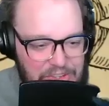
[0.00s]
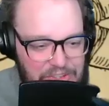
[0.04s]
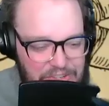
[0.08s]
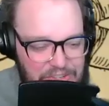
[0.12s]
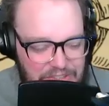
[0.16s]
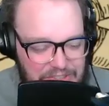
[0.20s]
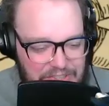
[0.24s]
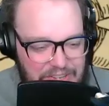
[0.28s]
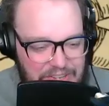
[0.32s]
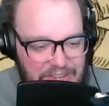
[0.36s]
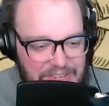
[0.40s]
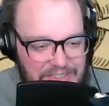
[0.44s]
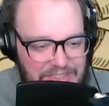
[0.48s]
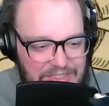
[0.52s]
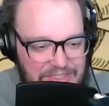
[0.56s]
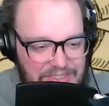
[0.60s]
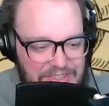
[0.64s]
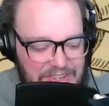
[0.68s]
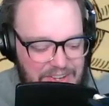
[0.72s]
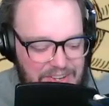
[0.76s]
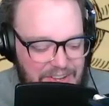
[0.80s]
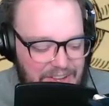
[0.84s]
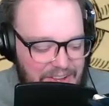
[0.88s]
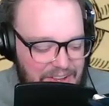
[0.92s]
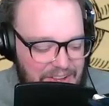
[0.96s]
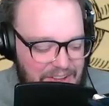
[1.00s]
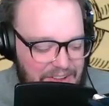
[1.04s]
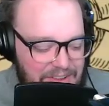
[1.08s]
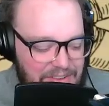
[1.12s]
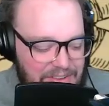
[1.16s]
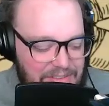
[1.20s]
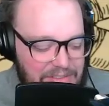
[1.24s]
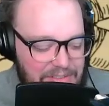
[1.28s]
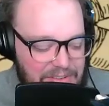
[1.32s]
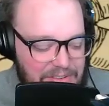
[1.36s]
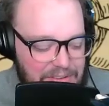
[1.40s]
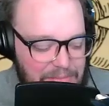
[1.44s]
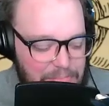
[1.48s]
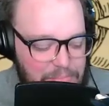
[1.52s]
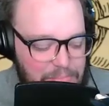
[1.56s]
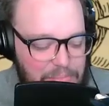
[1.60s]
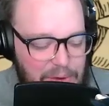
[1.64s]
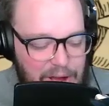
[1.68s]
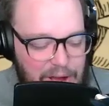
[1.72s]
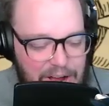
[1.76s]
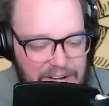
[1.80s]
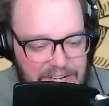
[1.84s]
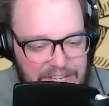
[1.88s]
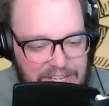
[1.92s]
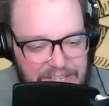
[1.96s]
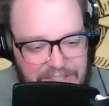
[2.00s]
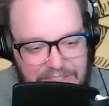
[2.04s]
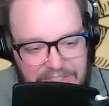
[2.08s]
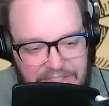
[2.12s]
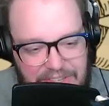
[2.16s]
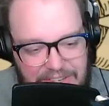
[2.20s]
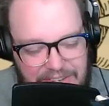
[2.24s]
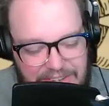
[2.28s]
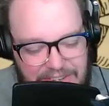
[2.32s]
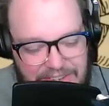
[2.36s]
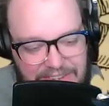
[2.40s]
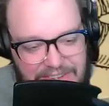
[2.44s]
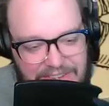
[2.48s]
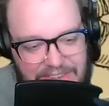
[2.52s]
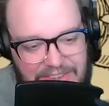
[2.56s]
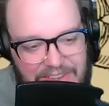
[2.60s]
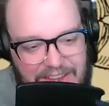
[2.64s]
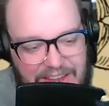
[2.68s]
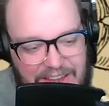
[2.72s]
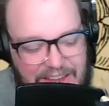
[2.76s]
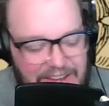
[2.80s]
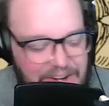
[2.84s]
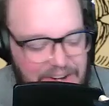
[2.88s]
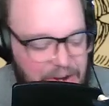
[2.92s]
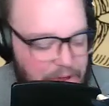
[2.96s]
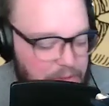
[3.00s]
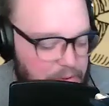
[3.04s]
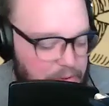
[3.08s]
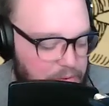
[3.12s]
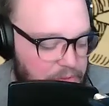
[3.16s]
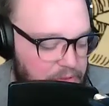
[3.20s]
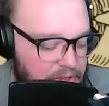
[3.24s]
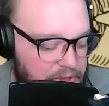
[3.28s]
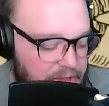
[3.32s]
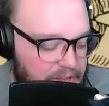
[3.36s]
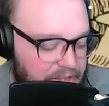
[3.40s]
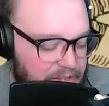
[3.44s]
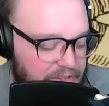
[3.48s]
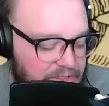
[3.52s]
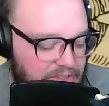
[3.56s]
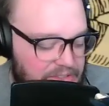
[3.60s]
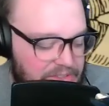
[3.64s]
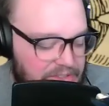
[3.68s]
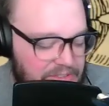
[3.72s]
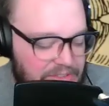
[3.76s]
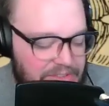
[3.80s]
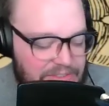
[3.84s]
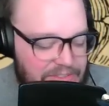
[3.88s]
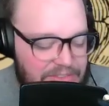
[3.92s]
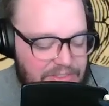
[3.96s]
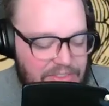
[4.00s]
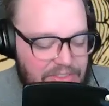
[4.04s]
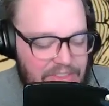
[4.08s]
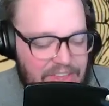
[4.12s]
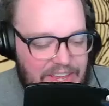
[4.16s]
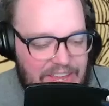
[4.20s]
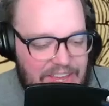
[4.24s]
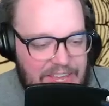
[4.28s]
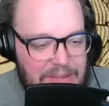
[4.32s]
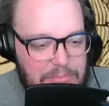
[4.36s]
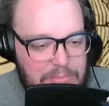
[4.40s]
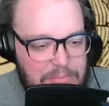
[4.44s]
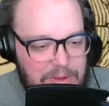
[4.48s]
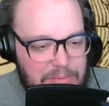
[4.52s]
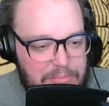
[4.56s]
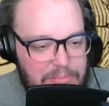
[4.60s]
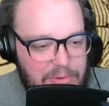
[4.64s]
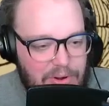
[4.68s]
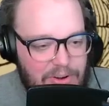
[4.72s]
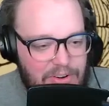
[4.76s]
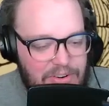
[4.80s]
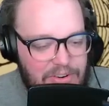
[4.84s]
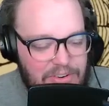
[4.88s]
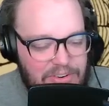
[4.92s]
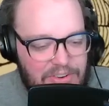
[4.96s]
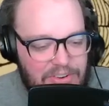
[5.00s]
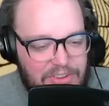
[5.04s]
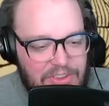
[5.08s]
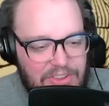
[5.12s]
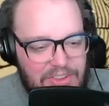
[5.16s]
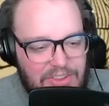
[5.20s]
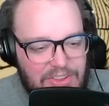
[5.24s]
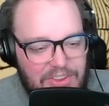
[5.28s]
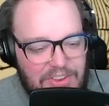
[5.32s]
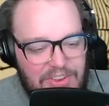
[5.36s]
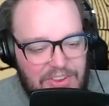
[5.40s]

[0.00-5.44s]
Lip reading: that just says bodies and other things that can be burned